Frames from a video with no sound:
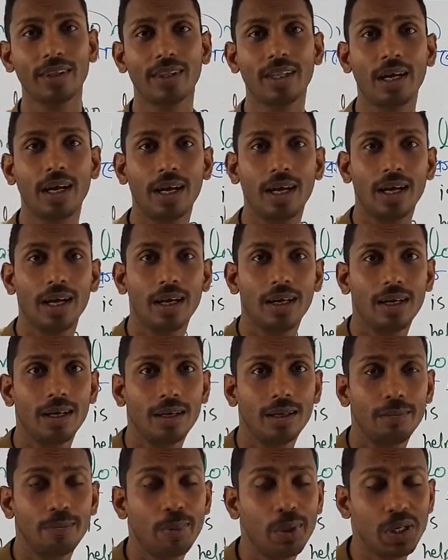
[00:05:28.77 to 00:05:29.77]
The
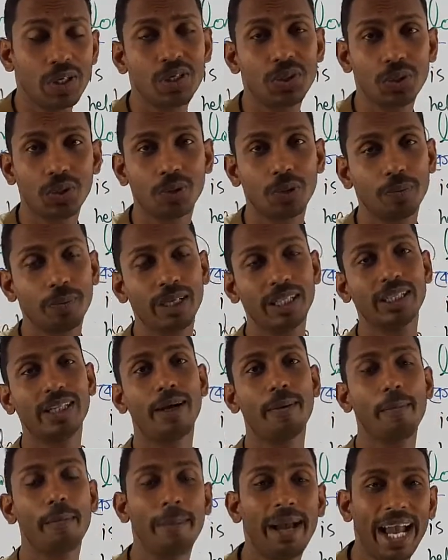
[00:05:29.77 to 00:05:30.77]
person but
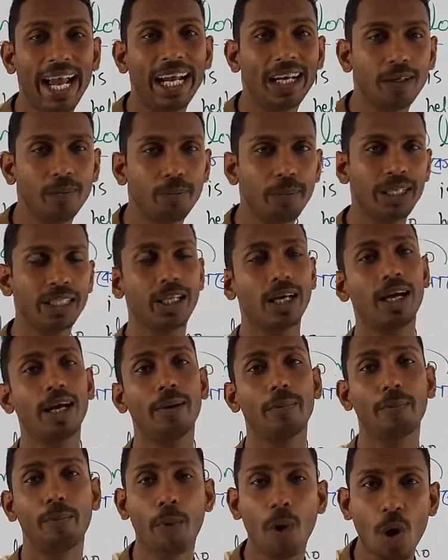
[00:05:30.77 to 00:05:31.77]
the man but the
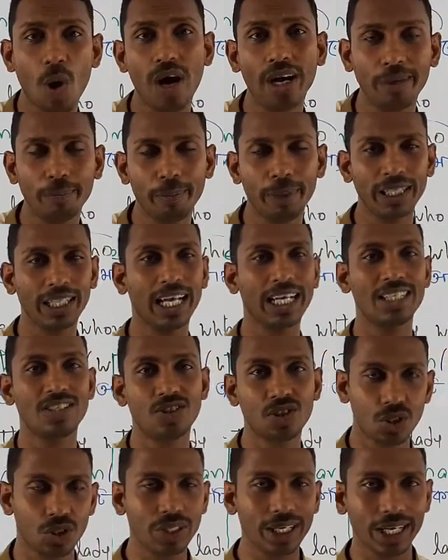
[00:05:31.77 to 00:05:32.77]
boy but the
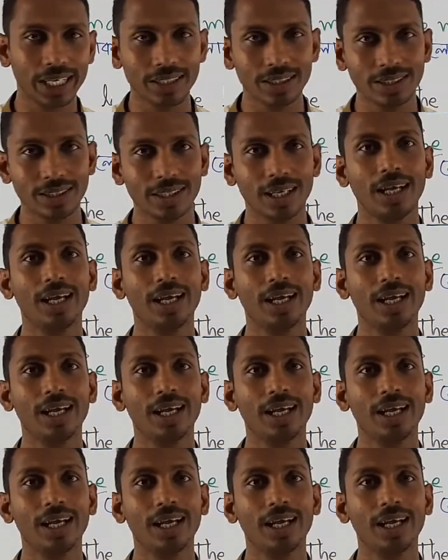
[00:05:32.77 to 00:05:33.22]
students